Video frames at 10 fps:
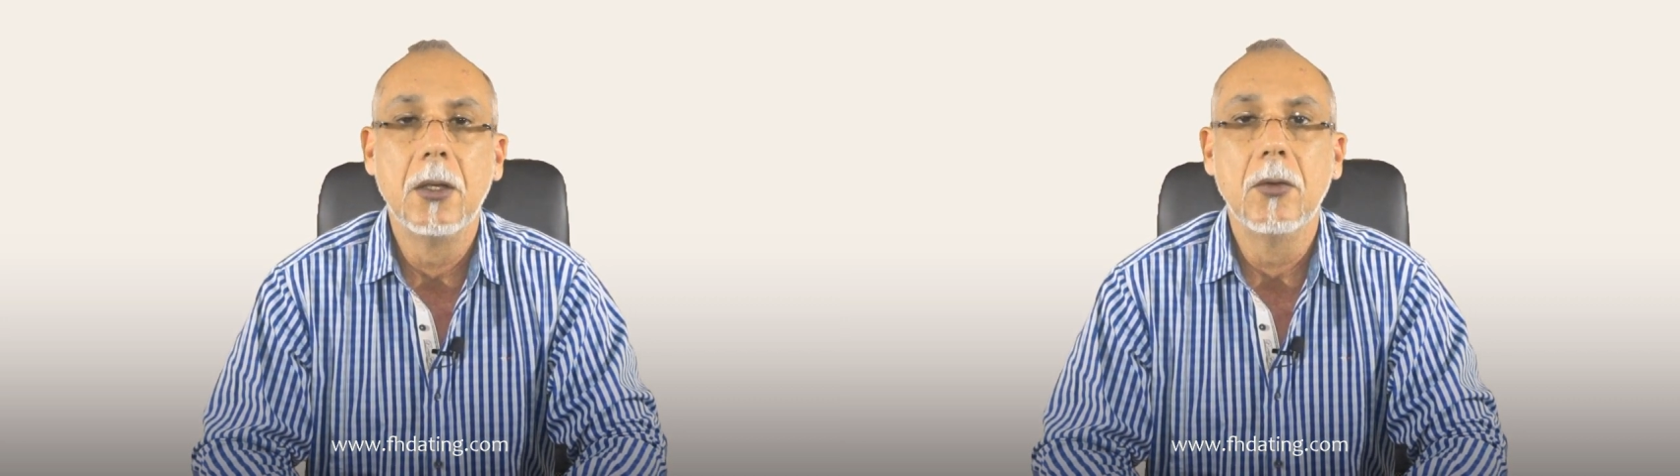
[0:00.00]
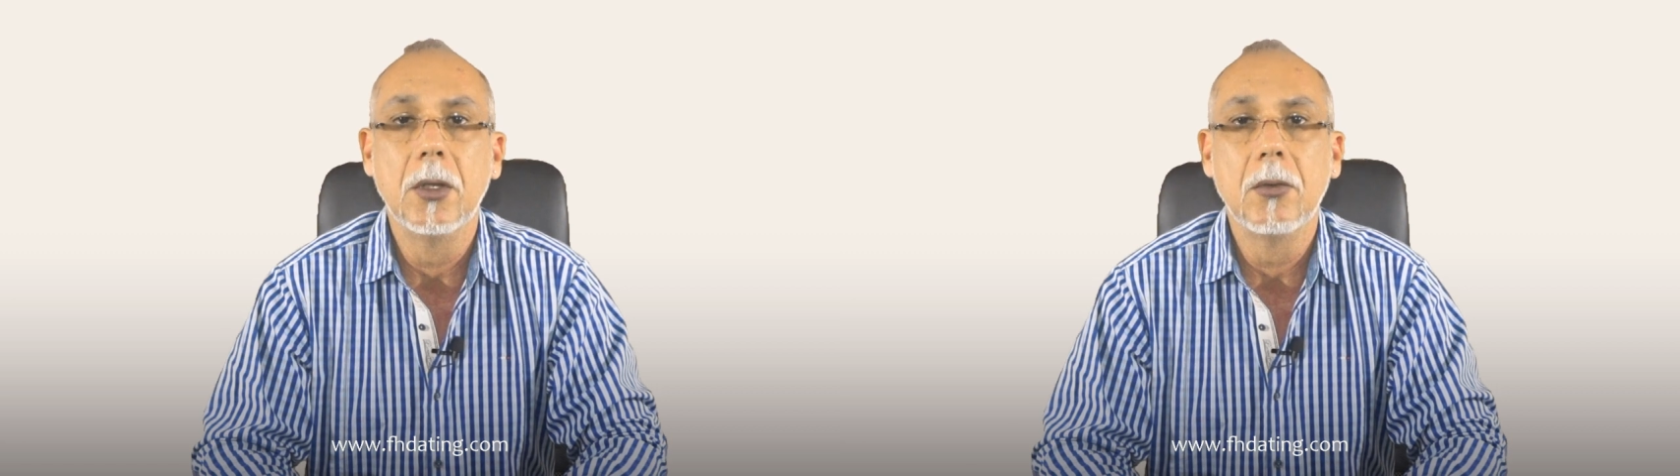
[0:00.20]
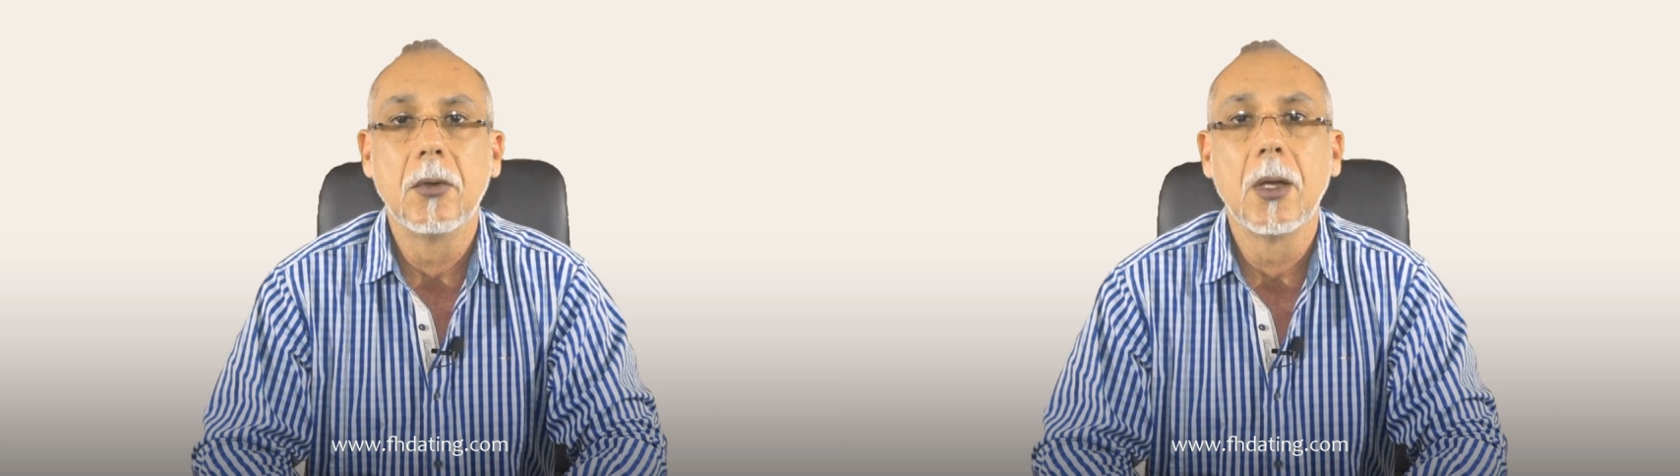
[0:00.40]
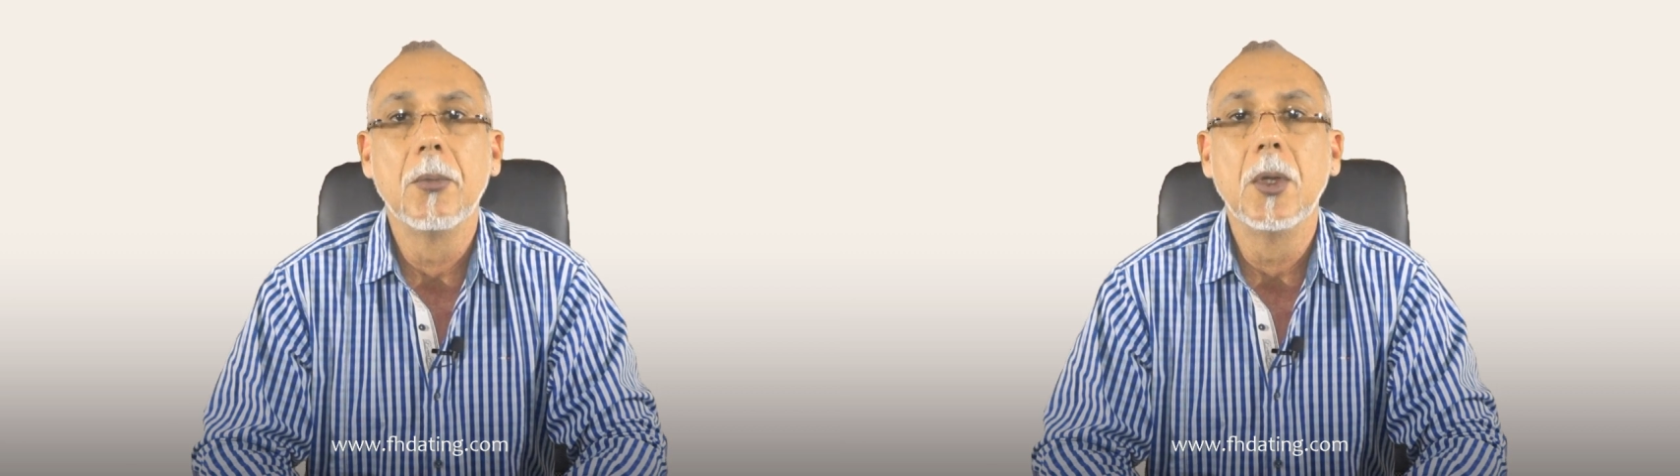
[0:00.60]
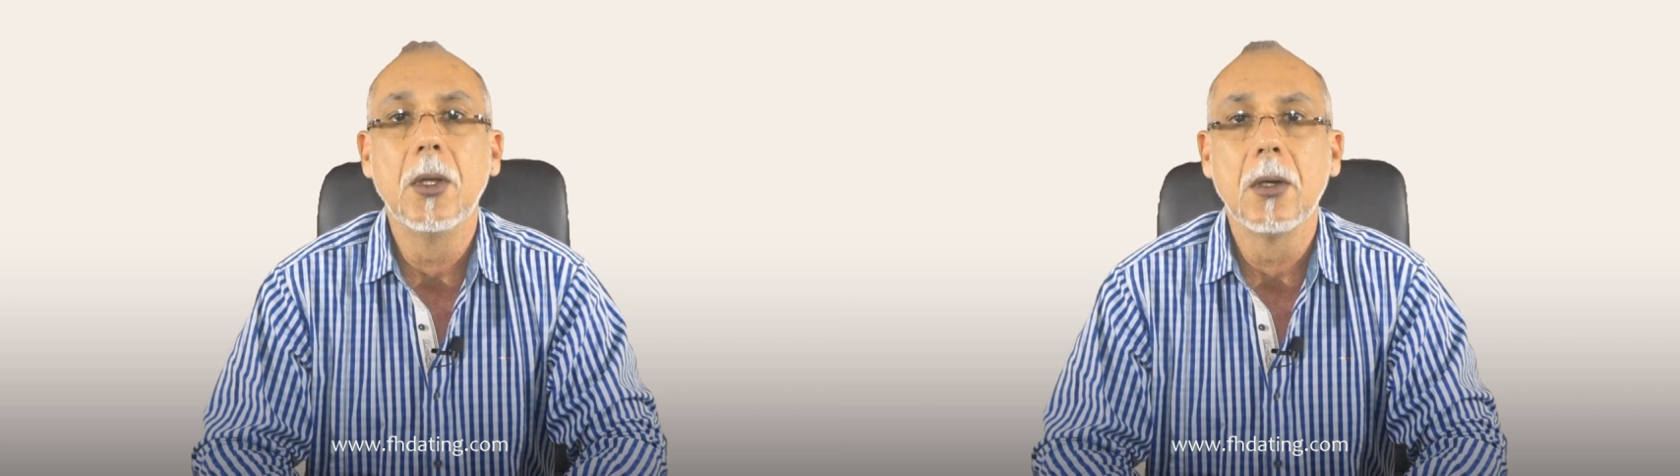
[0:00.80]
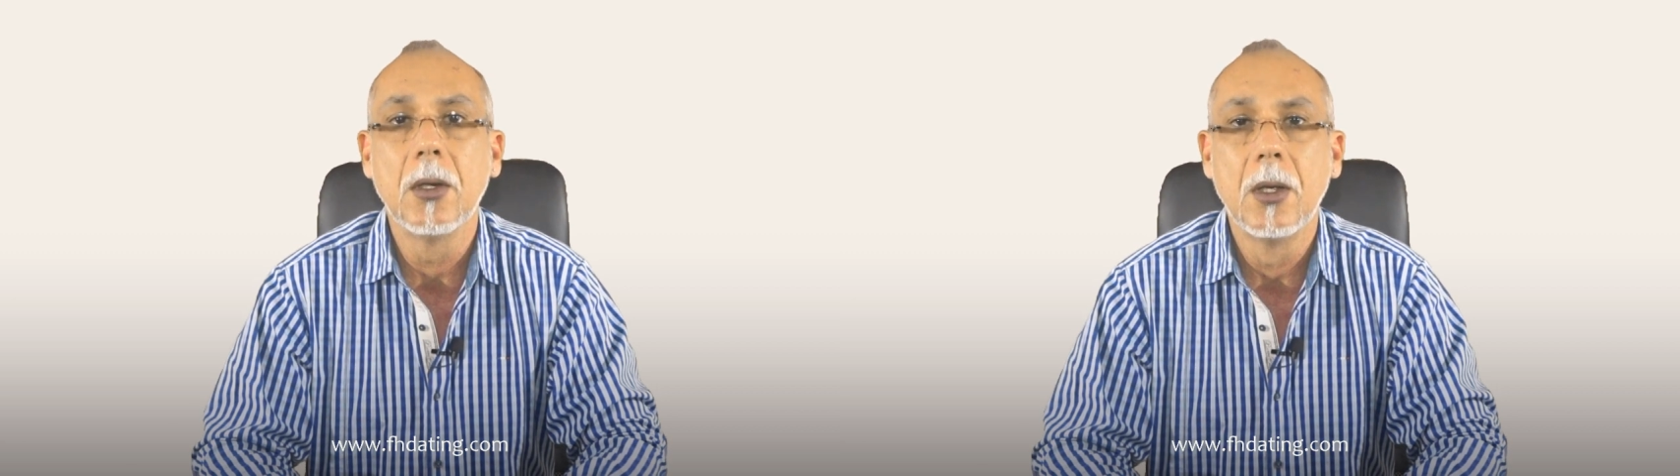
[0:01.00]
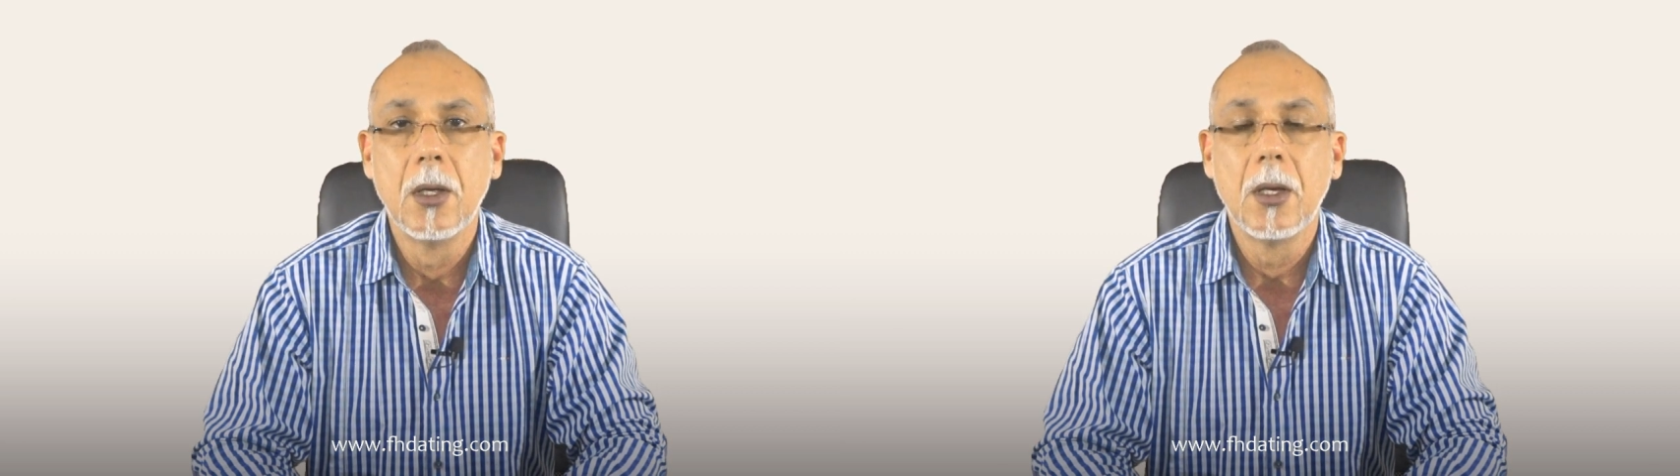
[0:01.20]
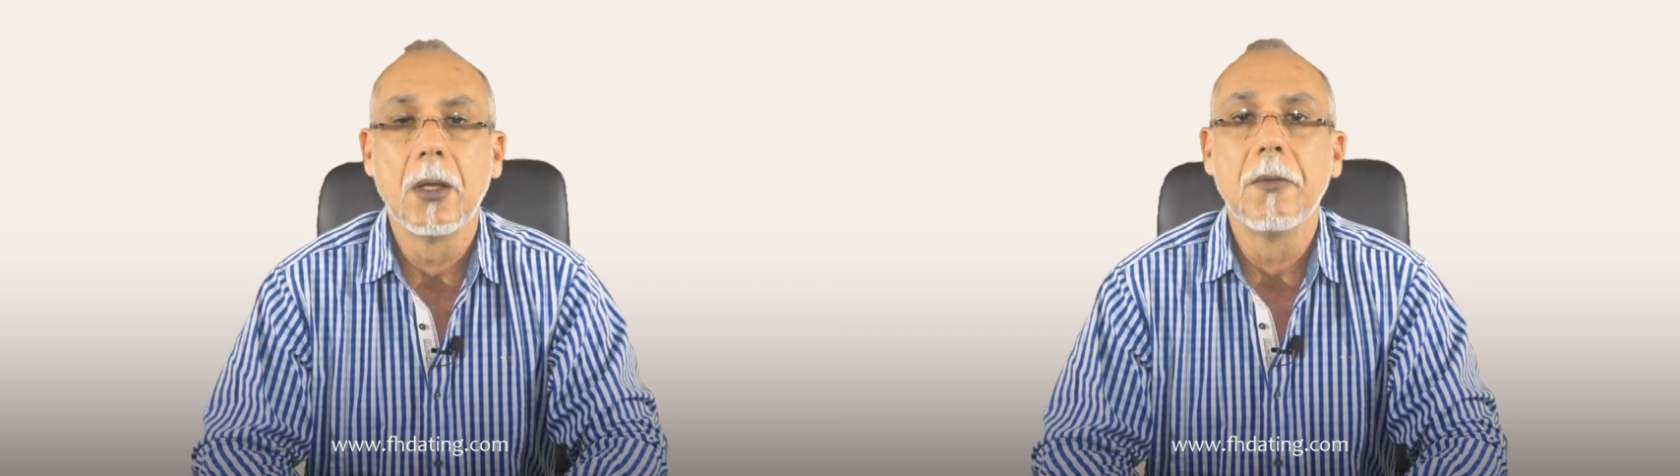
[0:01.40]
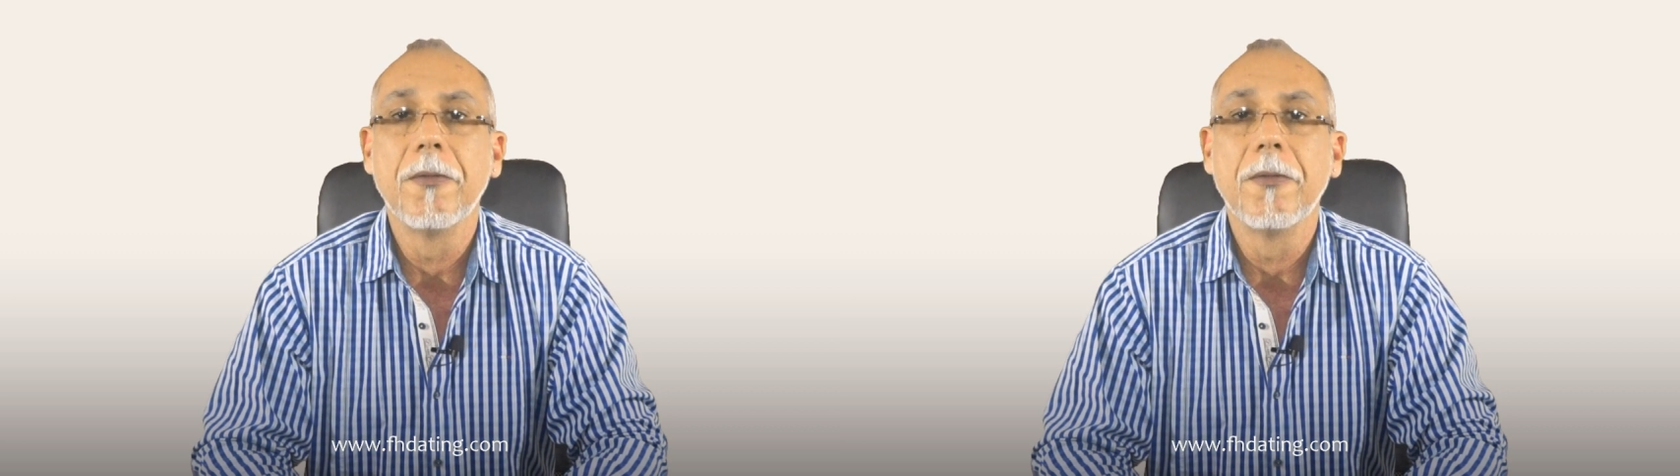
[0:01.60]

You need to come here and